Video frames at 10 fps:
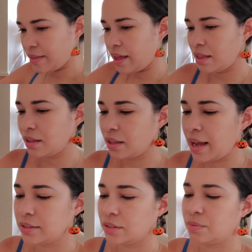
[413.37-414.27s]
And then the
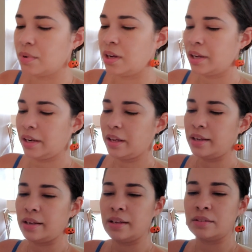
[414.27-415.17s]
last one
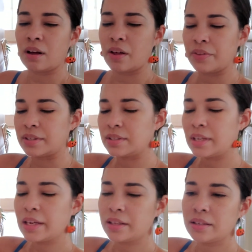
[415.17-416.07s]
is all the
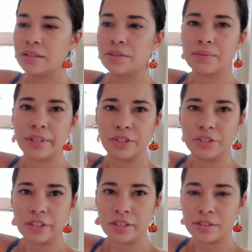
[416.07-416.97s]
saline
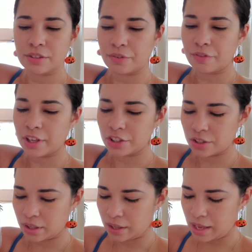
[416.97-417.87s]
syringes to
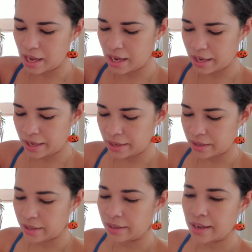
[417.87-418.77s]
flush the line
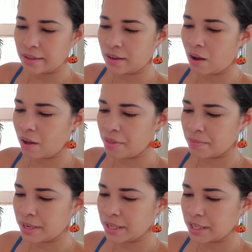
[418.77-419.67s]
and get all the
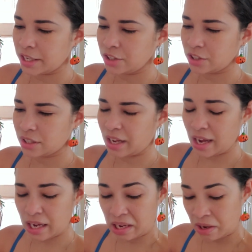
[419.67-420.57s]
medication
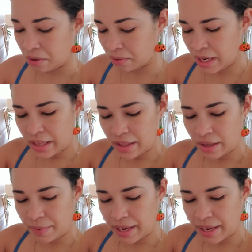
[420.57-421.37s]
out. Then